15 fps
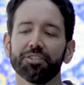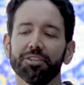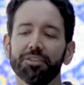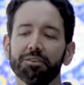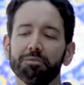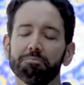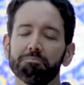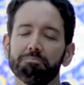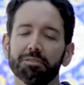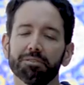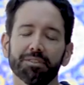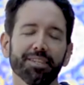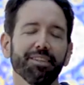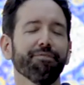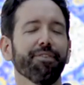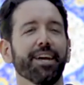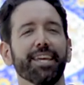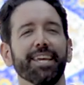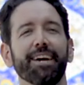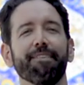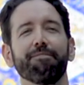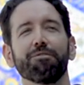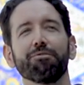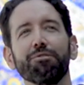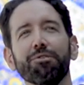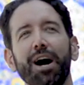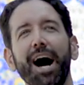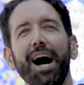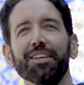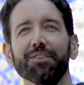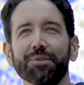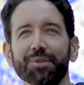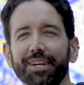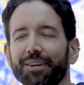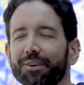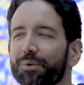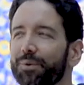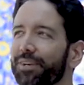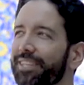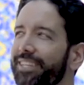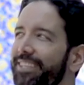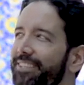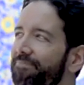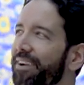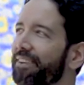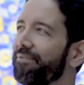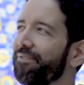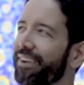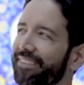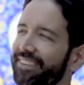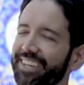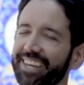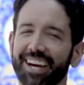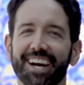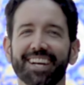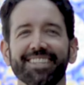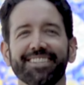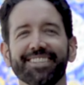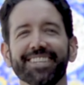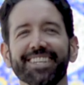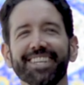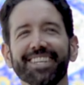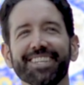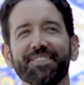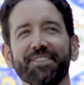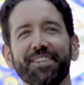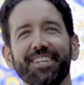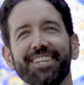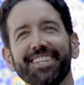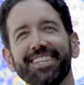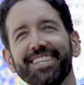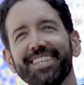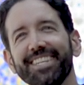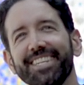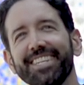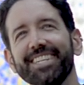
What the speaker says: So if I have to answer what is my favorite country in the world,